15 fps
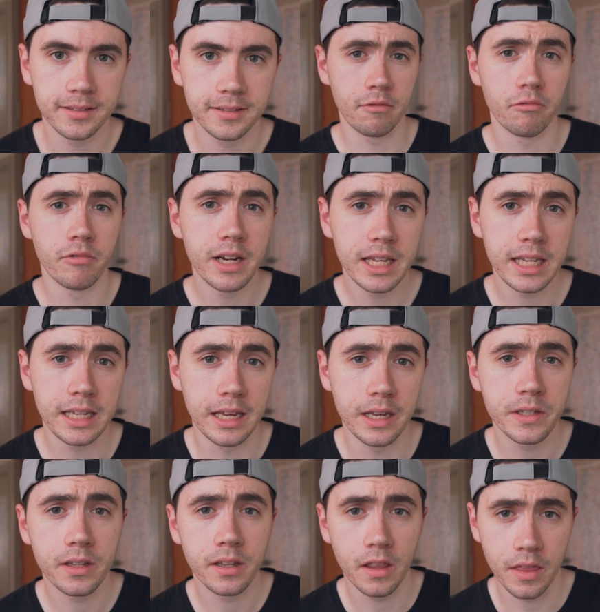It really
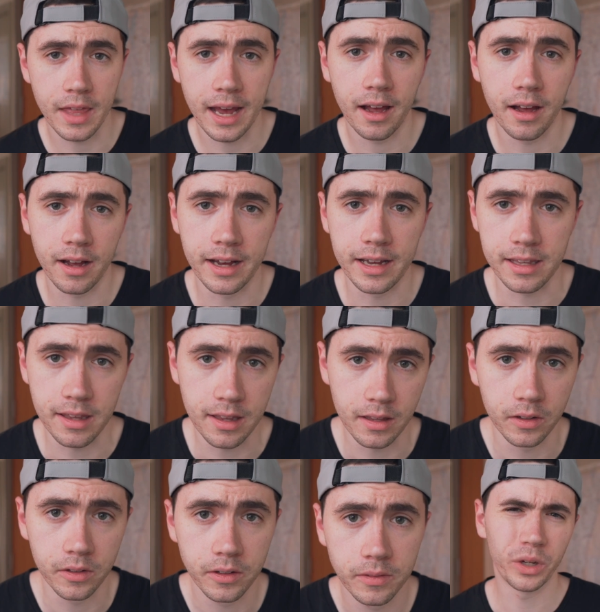is that high
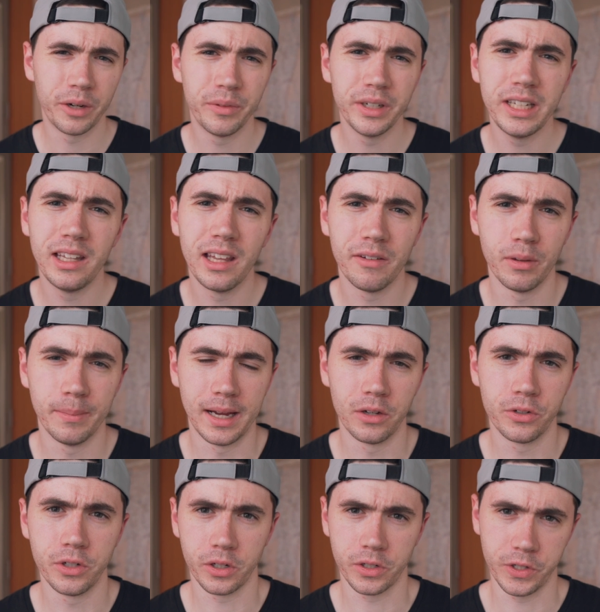yield. What I really love
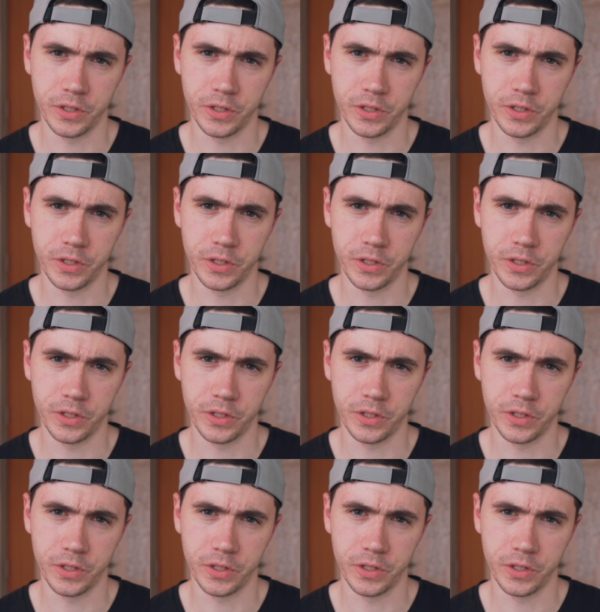about Dr.